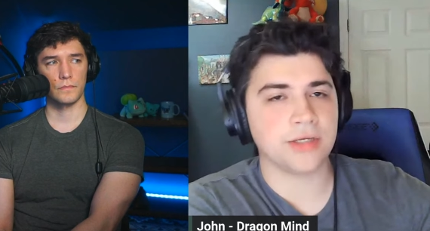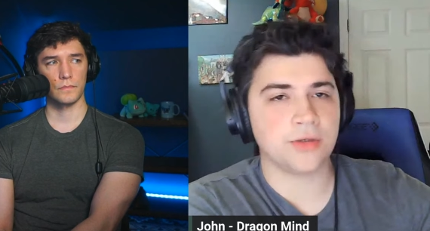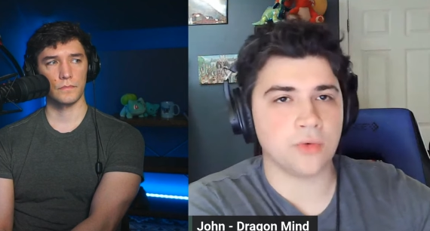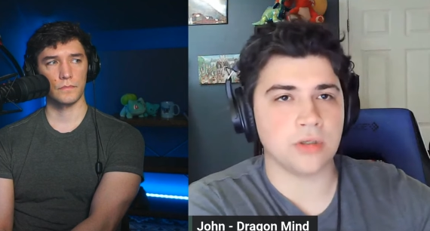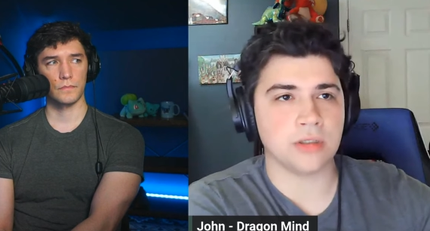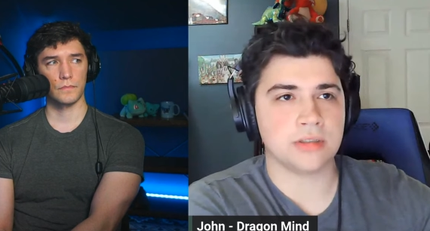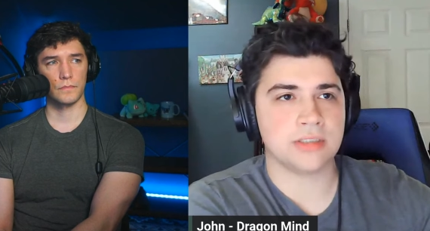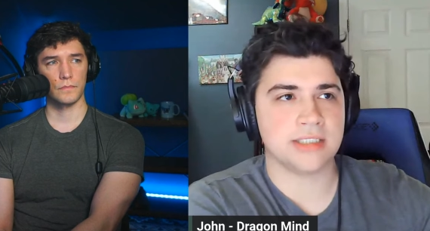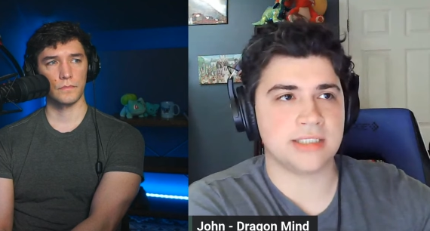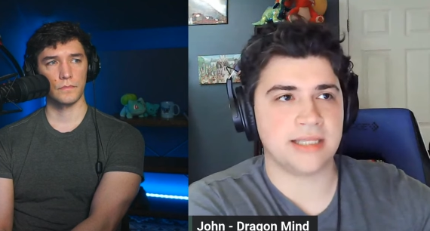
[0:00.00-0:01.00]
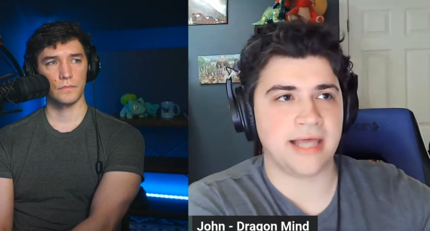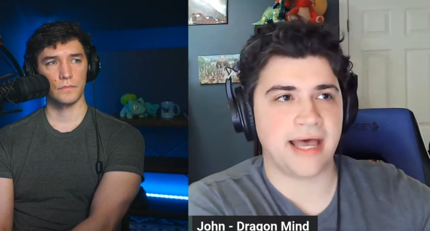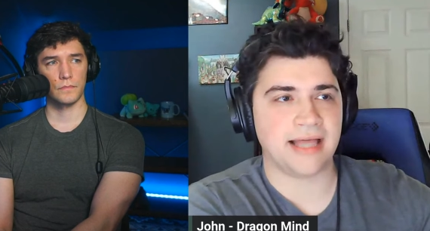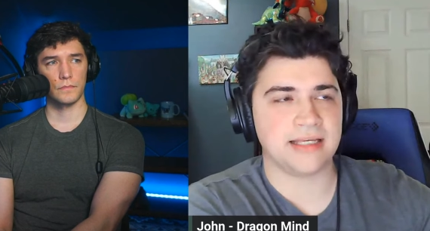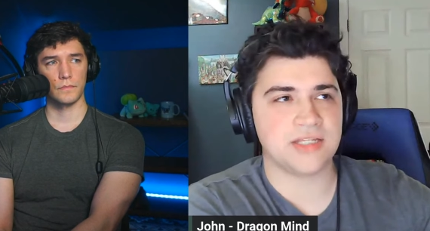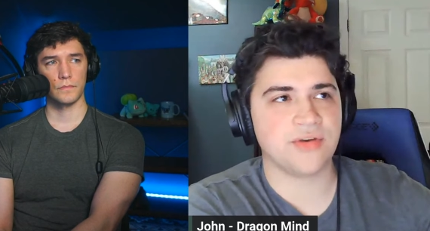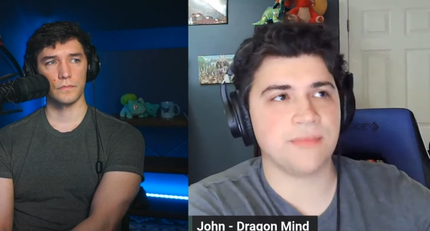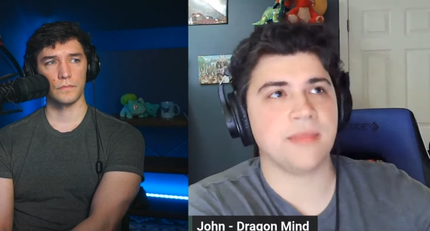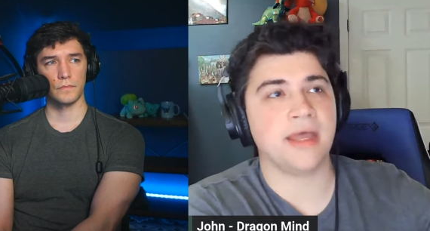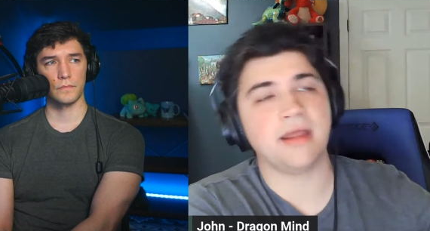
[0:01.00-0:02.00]
Speaker 1: cool to see that, at least
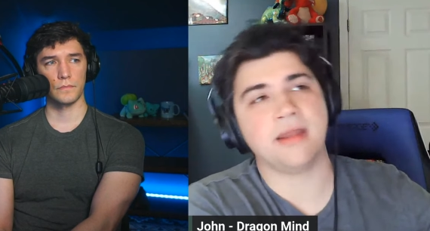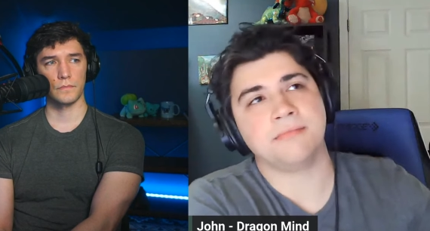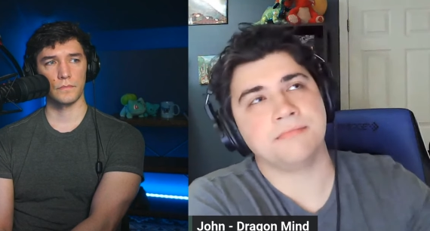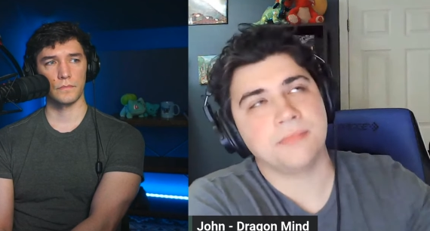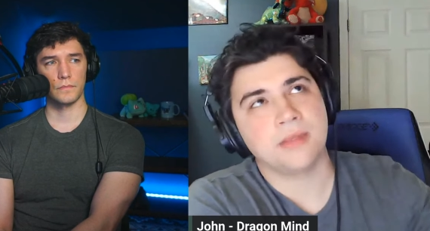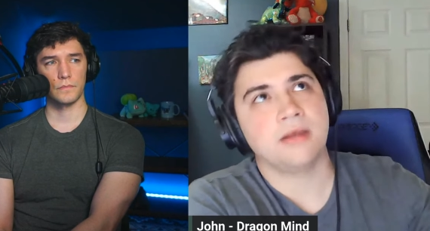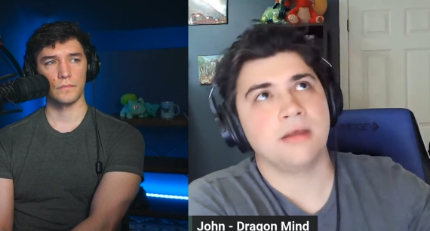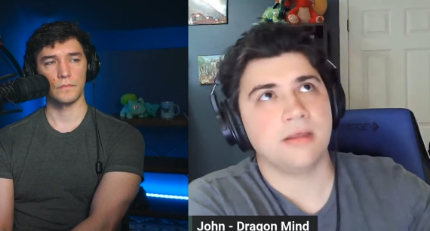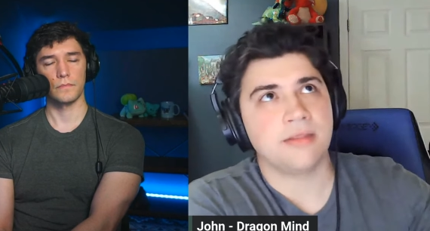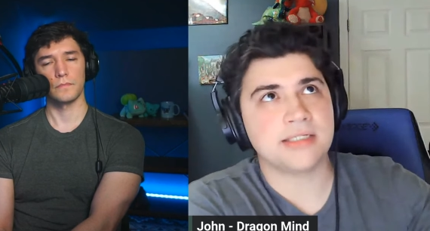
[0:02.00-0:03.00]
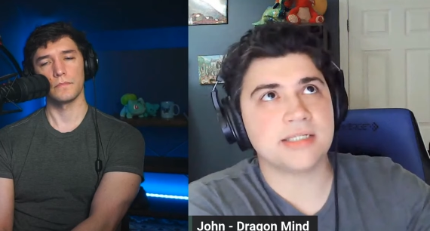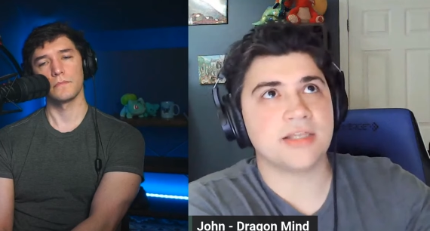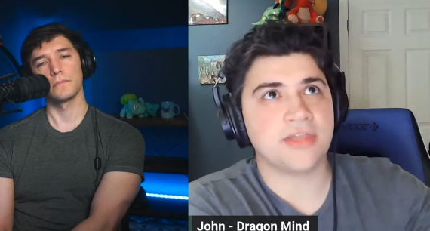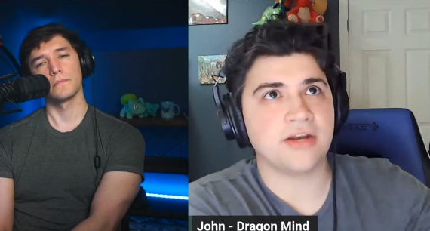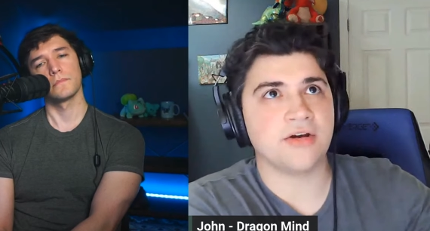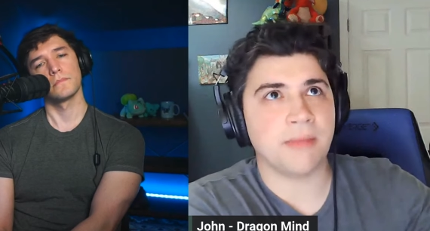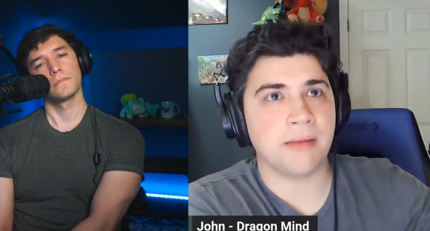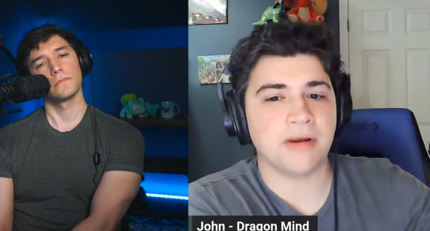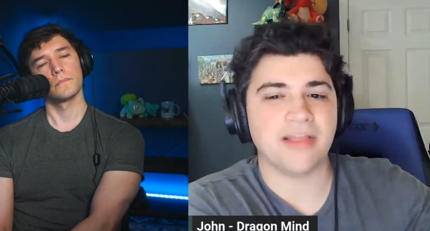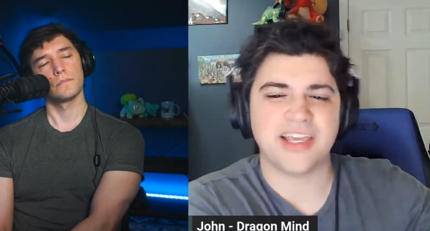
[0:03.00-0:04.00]
from... And this is the thing to
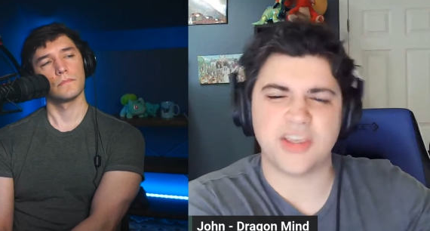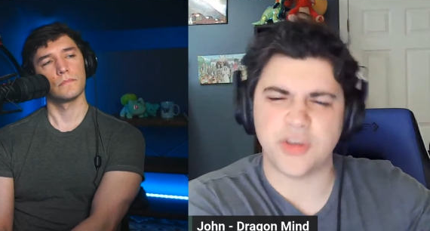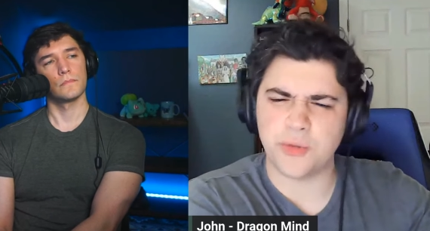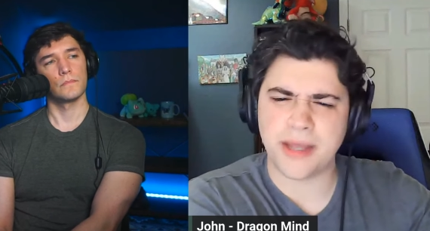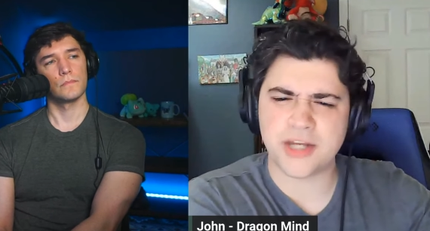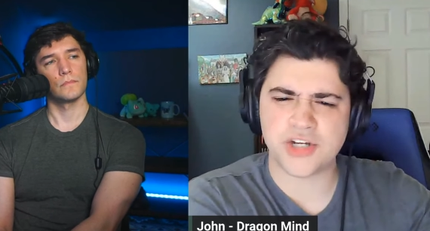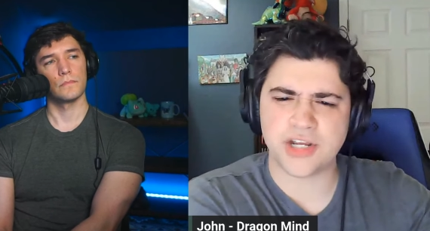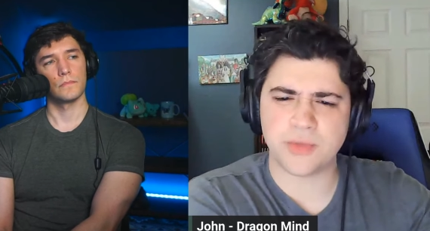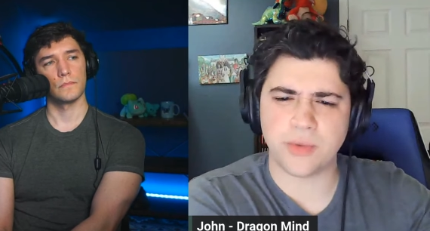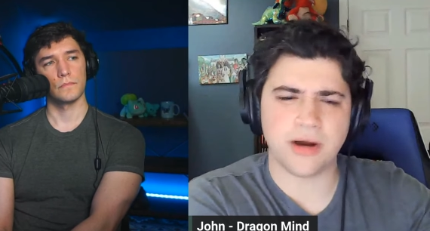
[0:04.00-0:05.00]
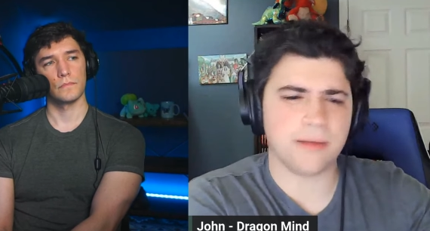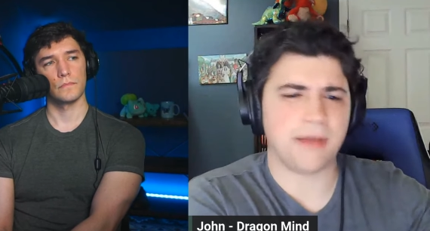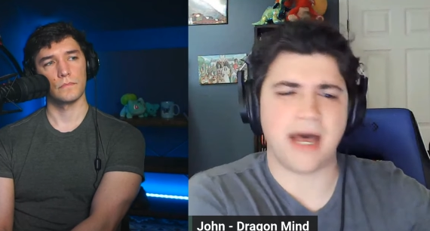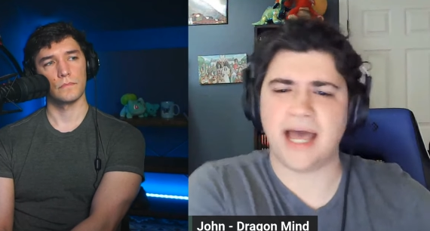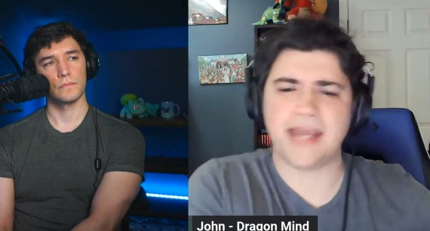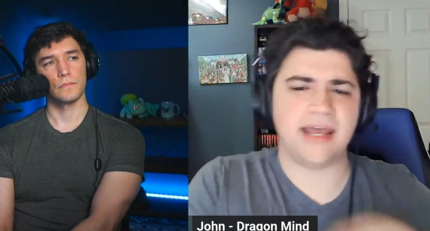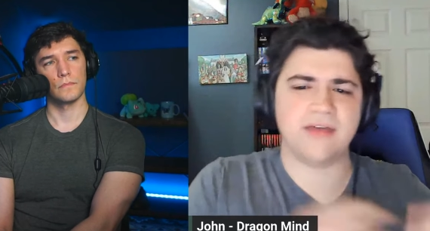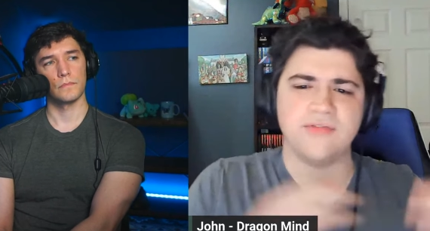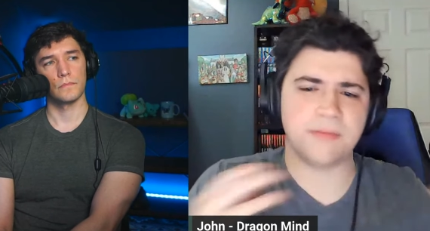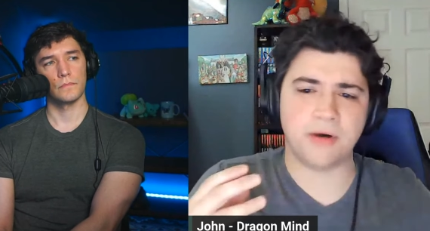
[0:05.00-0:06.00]
remember, like you mentioned, where behind
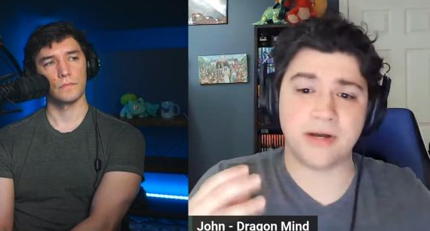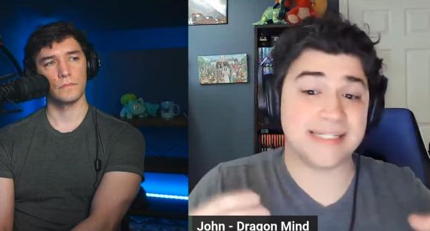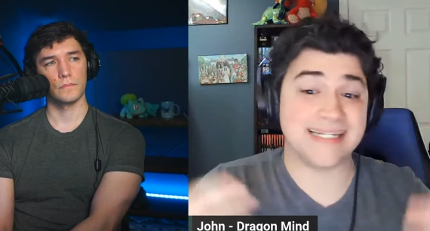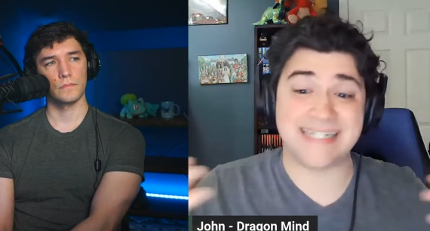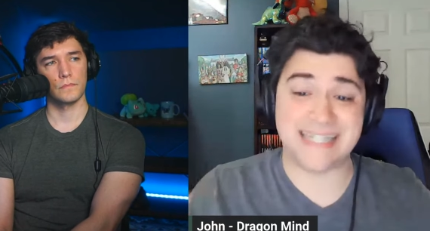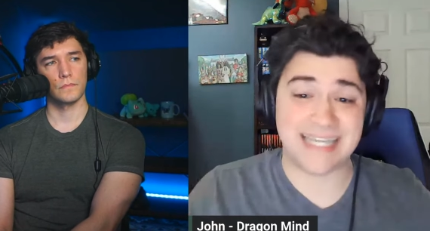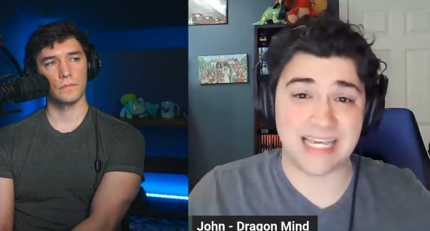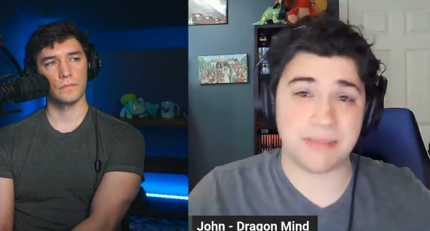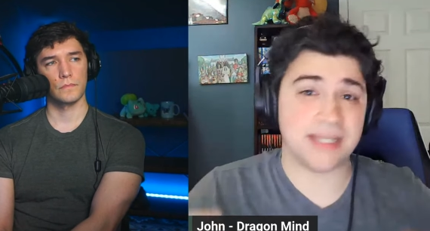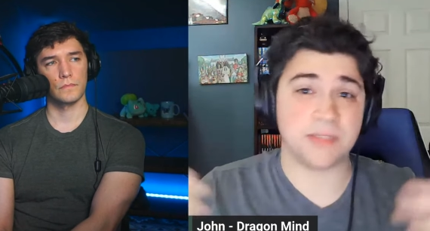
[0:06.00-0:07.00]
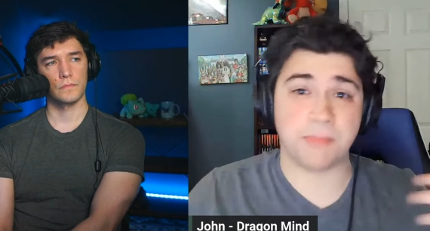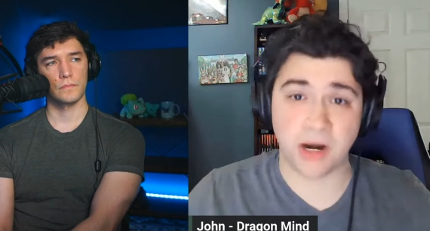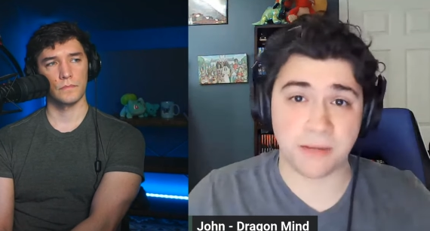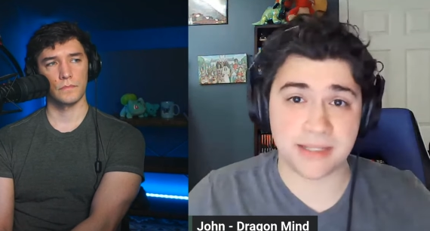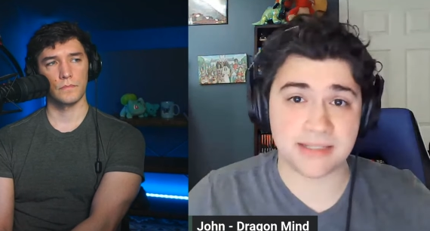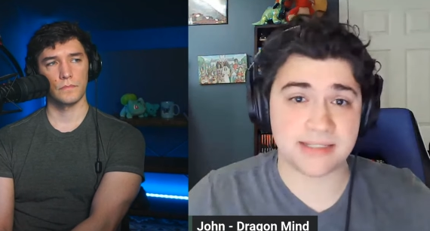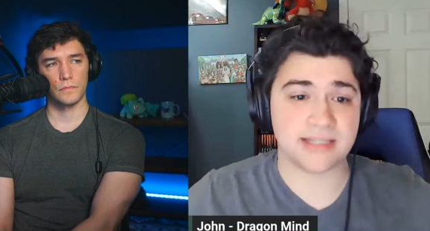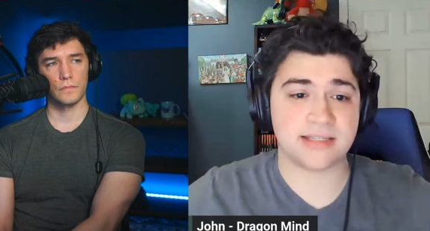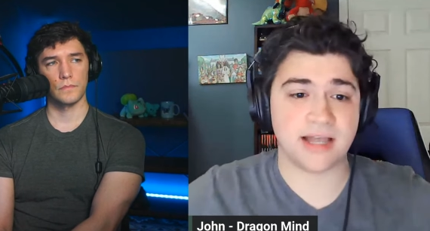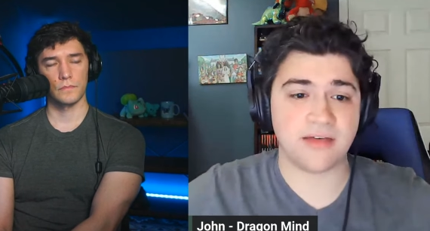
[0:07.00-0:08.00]
every book is a team and departments and
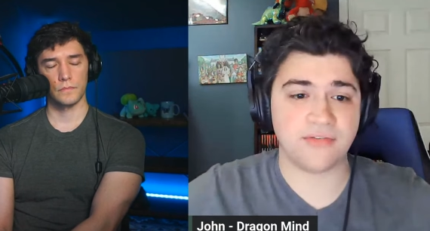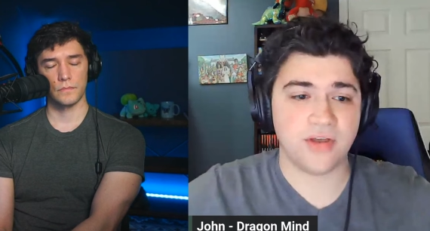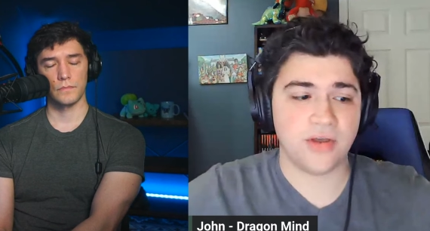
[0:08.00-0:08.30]
stuff.